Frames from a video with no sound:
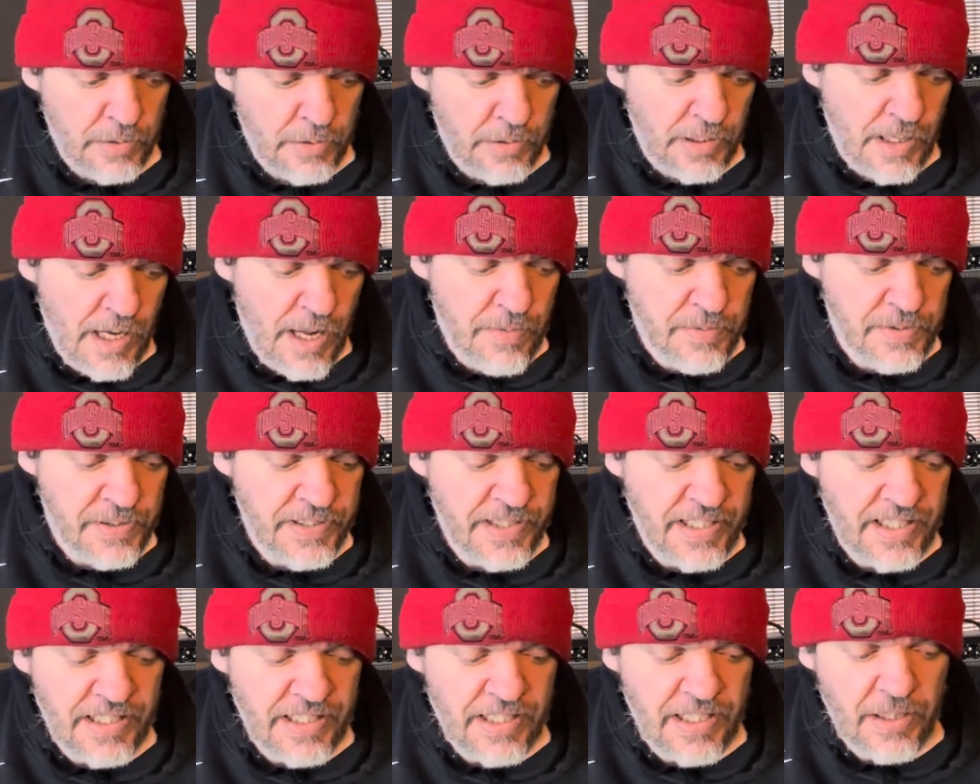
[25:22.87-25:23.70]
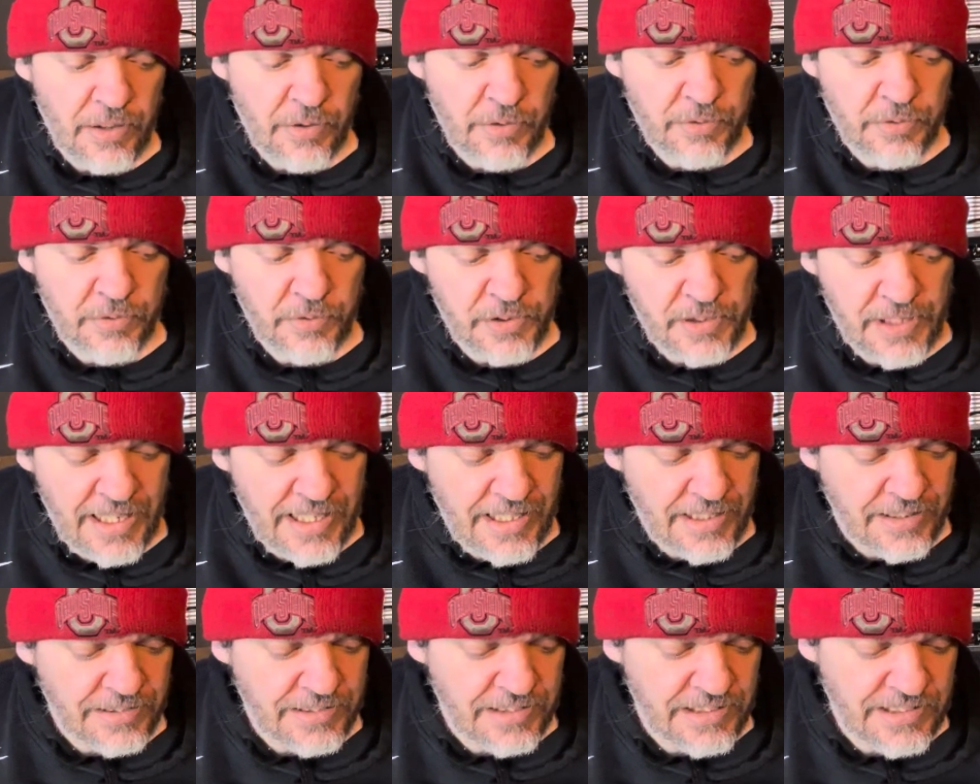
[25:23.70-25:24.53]
Everything else
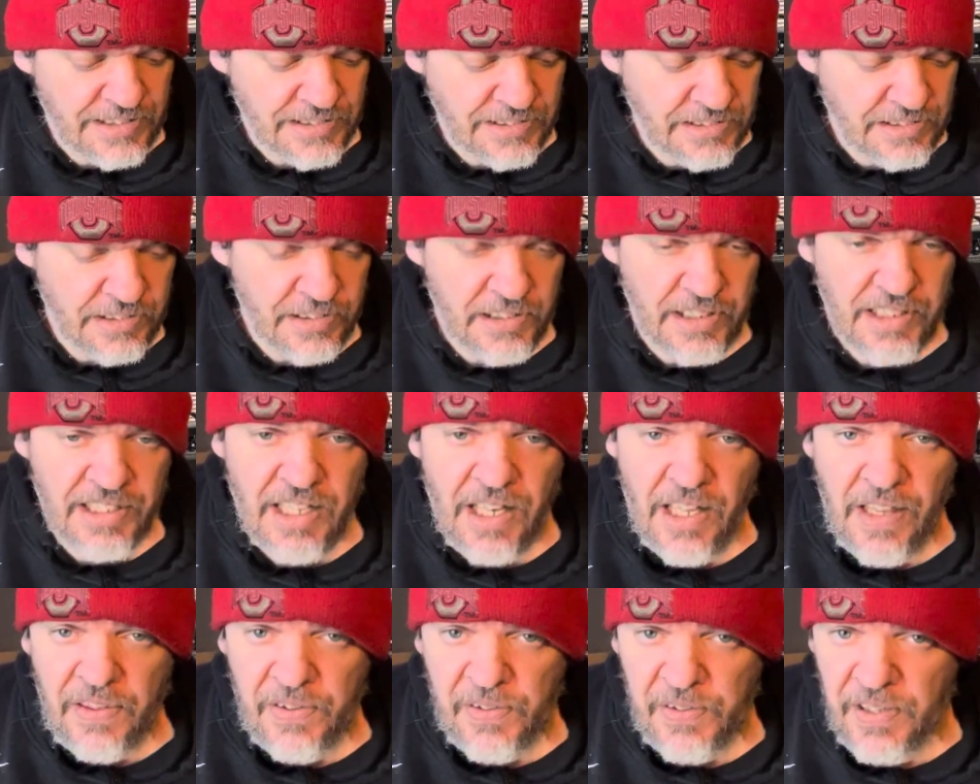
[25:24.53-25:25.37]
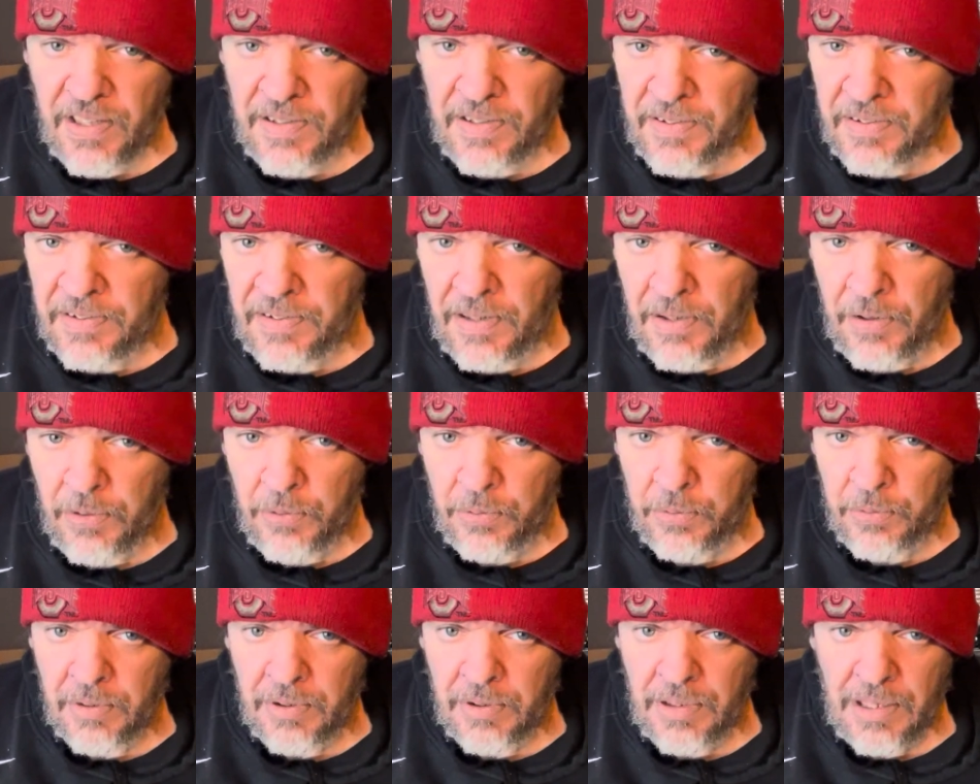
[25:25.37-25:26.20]
around it, you only got 3 other
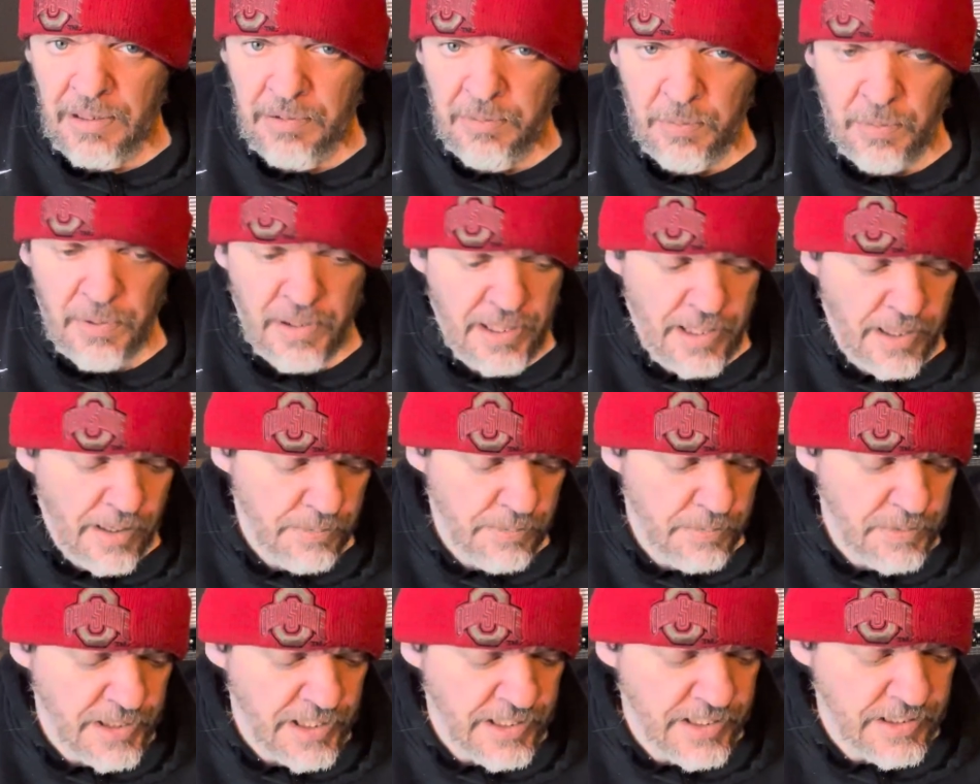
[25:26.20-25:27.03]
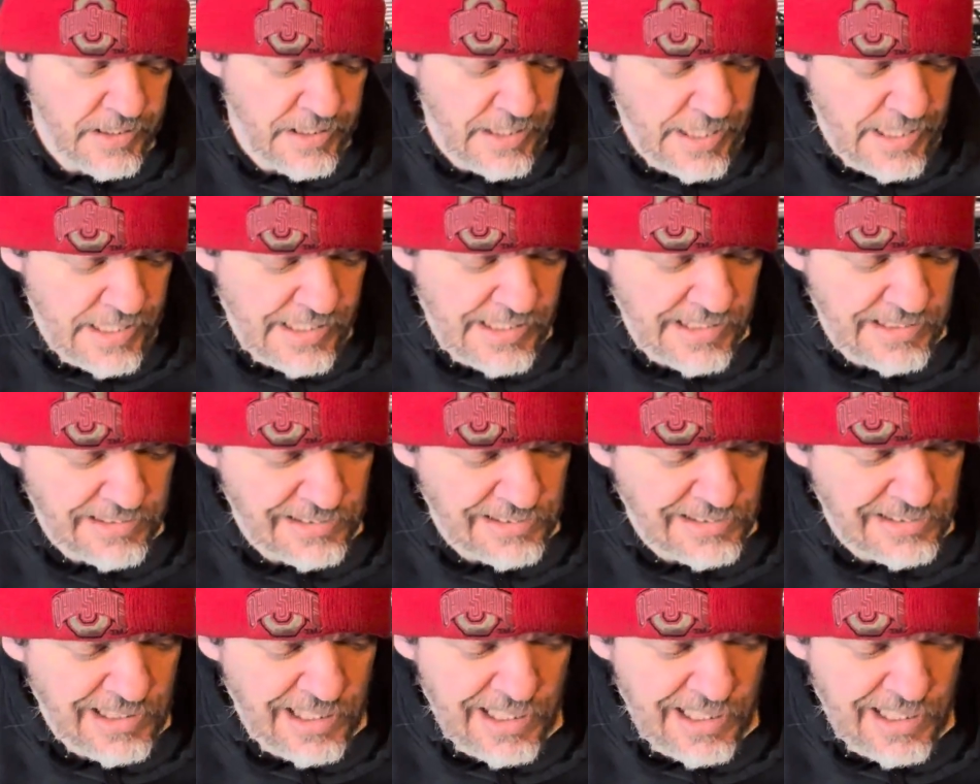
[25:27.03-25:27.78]
notes. That's the way I break it down